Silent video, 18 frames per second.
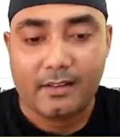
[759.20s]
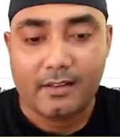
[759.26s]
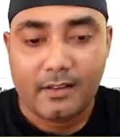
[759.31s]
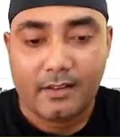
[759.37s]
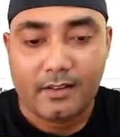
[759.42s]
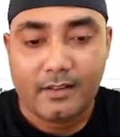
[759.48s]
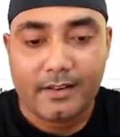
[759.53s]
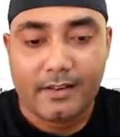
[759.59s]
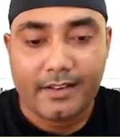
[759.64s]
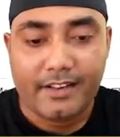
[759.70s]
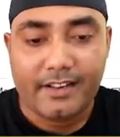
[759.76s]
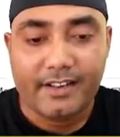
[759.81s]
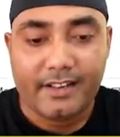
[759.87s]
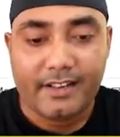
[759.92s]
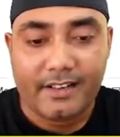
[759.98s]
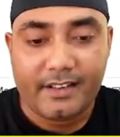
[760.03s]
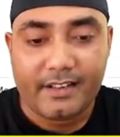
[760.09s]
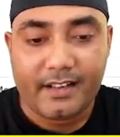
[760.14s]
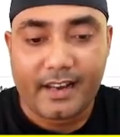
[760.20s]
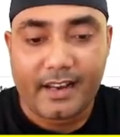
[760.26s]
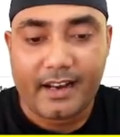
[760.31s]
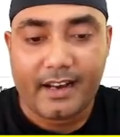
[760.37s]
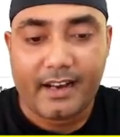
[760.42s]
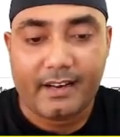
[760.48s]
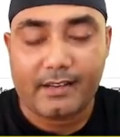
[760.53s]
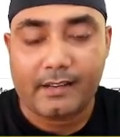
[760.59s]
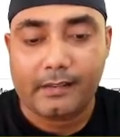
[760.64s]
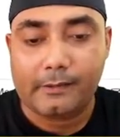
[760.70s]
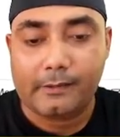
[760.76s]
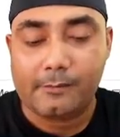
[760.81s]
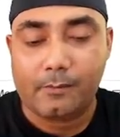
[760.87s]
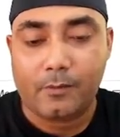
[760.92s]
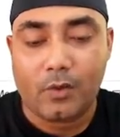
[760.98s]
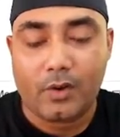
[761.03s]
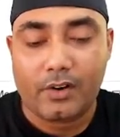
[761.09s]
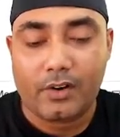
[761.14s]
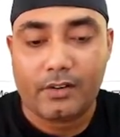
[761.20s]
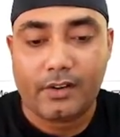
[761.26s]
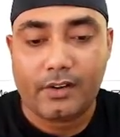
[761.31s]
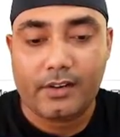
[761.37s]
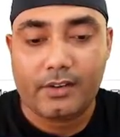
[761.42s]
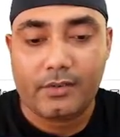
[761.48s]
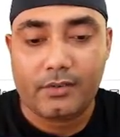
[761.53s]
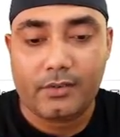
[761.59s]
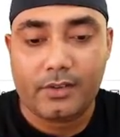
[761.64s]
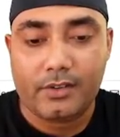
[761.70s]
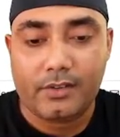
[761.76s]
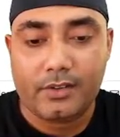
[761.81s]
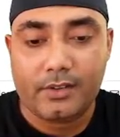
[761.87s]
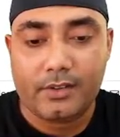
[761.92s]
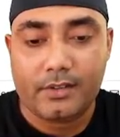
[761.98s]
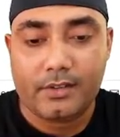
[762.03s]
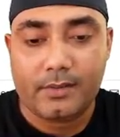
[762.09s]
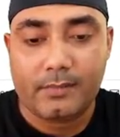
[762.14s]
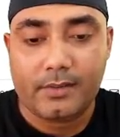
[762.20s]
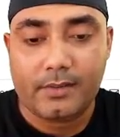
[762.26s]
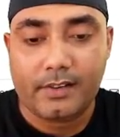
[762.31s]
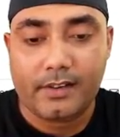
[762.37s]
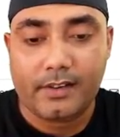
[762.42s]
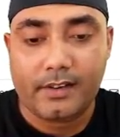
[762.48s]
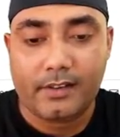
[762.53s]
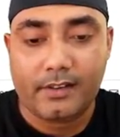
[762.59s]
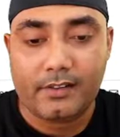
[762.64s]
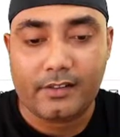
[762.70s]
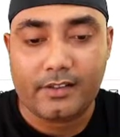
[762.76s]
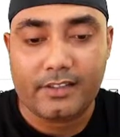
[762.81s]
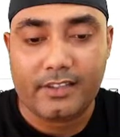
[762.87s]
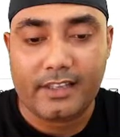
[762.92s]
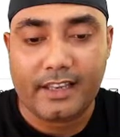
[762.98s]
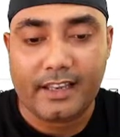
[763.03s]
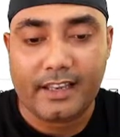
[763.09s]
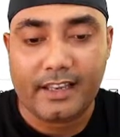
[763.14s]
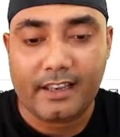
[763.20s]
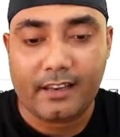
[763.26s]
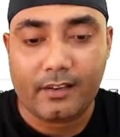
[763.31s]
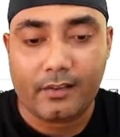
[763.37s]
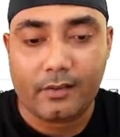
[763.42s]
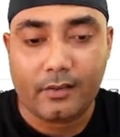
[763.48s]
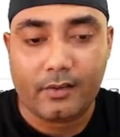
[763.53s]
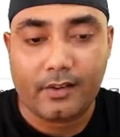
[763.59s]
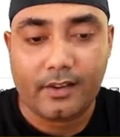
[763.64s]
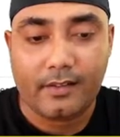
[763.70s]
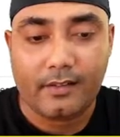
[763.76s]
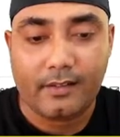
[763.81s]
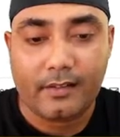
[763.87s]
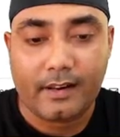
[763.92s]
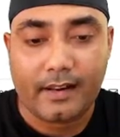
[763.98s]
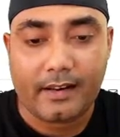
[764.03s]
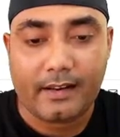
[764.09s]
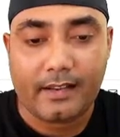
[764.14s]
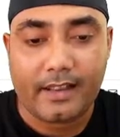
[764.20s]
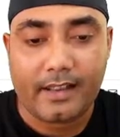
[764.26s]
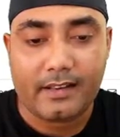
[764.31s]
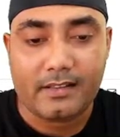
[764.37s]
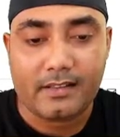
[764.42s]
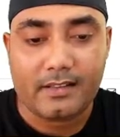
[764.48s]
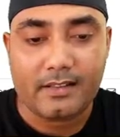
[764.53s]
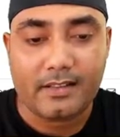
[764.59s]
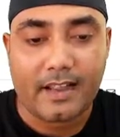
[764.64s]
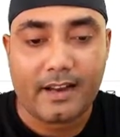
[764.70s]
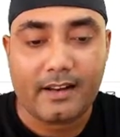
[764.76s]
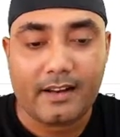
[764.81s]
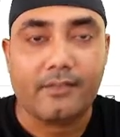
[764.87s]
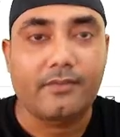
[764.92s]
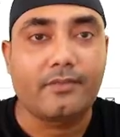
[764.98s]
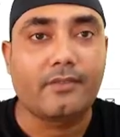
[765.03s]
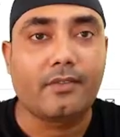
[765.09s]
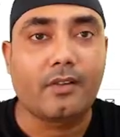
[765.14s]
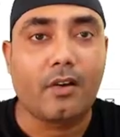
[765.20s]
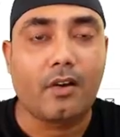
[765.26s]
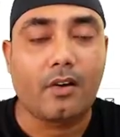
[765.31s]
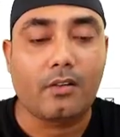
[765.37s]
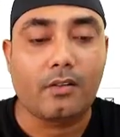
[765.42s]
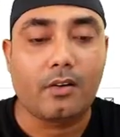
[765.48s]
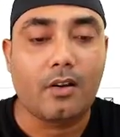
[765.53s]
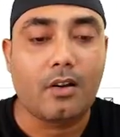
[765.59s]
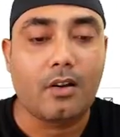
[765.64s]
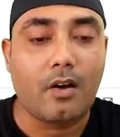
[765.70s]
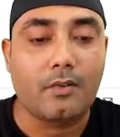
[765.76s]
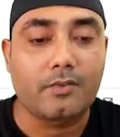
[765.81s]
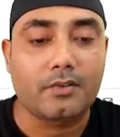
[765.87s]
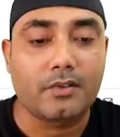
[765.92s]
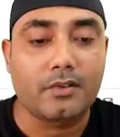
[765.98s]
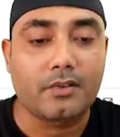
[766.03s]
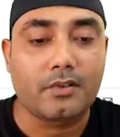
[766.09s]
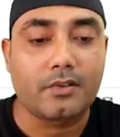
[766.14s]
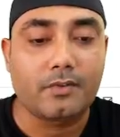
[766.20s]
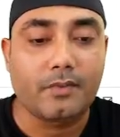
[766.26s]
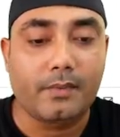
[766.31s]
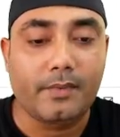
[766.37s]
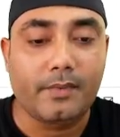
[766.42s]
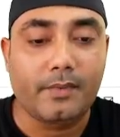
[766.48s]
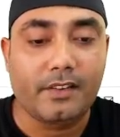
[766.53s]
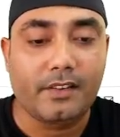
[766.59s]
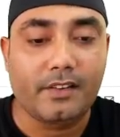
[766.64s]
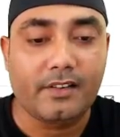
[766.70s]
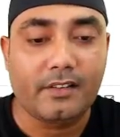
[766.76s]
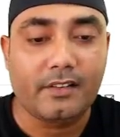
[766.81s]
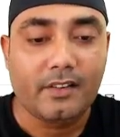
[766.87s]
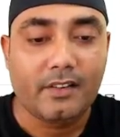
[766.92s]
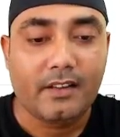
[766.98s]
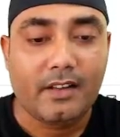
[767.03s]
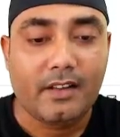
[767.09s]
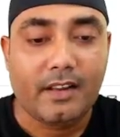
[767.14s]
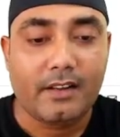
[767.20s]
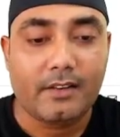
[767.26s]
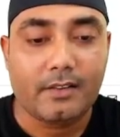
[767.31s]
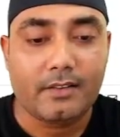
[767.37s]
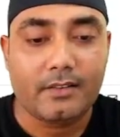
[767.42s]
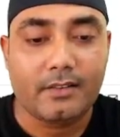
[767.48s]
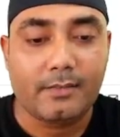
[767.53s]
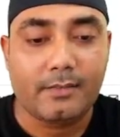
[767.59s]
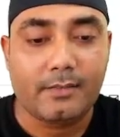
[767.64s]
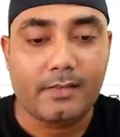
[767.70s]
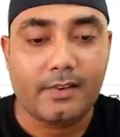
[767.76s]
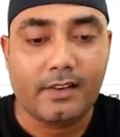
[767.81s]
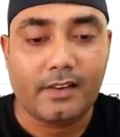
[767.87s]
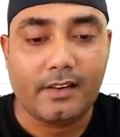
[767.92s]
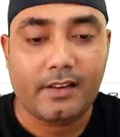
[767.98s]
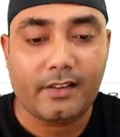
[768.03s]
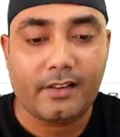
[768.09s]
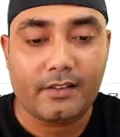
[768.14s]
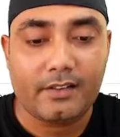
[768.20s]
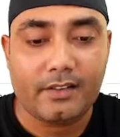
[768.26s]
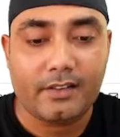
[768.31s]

hidden it. And what you can do is, you can simply click on this AA. Okay, and then this kind of option will be here, and you can simply click on this